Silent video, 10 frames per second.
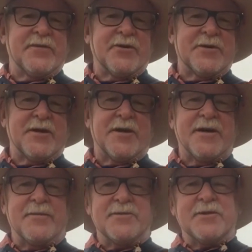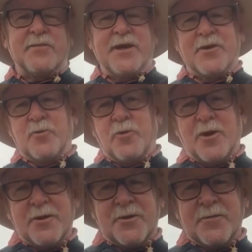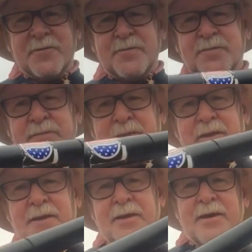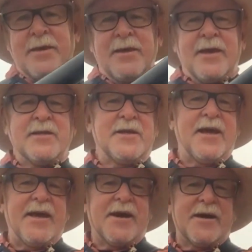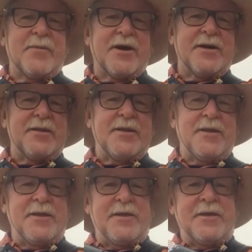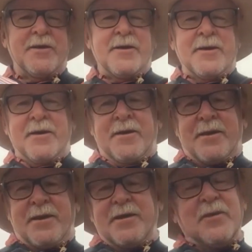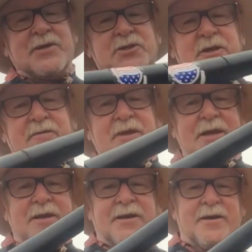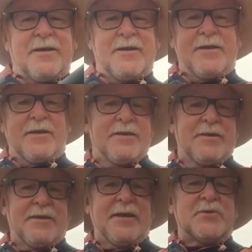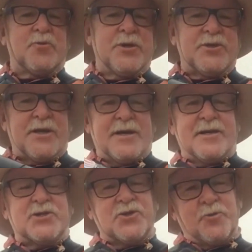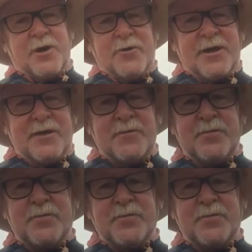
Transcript: of our time, is to be on the water. And today I'm in the midst of the Ipswich estuary,